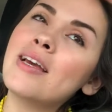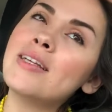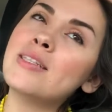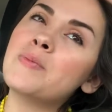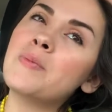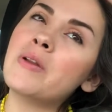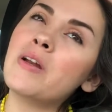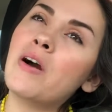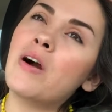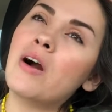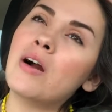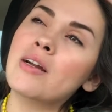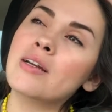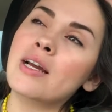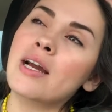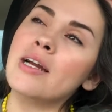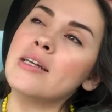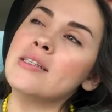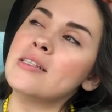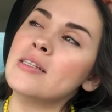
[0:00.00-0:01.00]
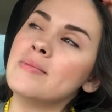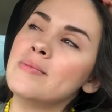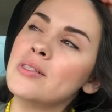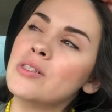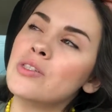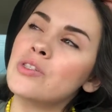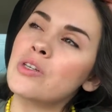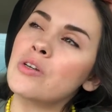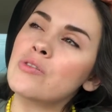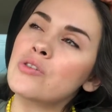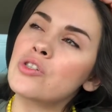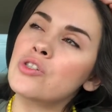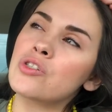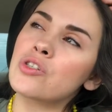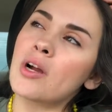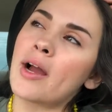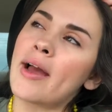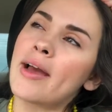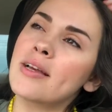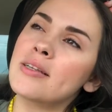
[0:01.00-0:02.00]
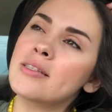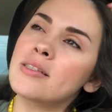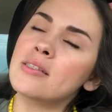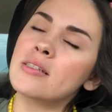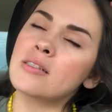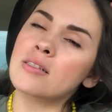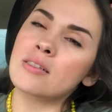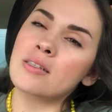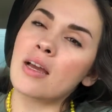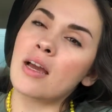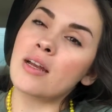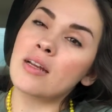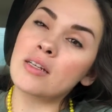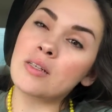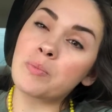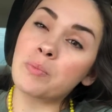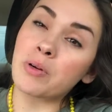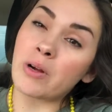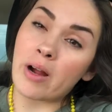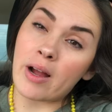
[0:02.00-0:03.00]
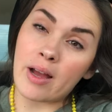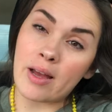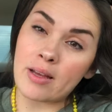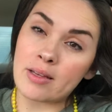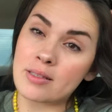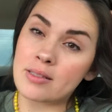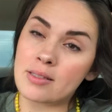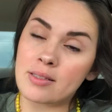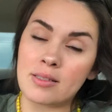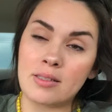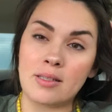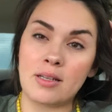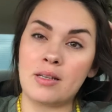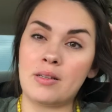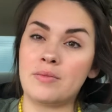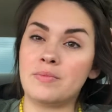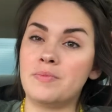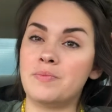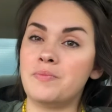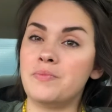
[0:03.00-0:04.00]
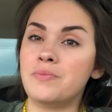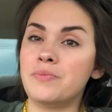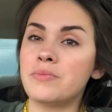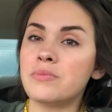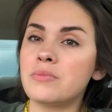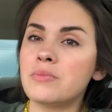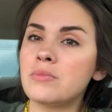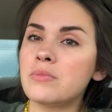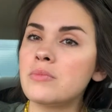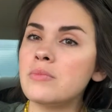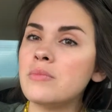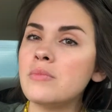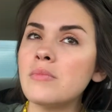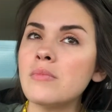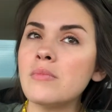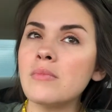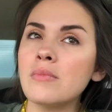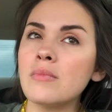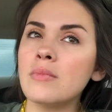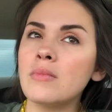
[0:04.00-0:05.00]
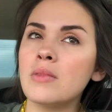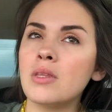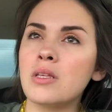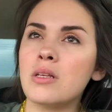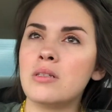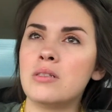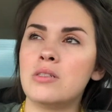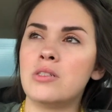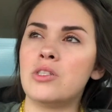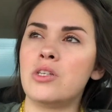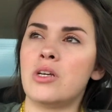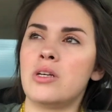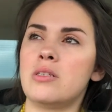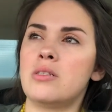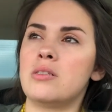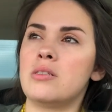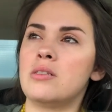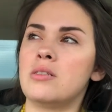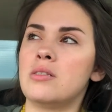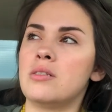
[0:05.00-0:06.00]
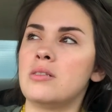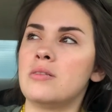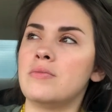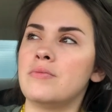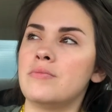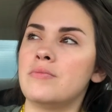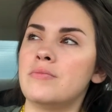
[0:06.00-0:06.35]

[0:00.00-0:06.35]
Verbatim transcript: it's been hard, guys. I've been so stressed and kind of depressed, and just,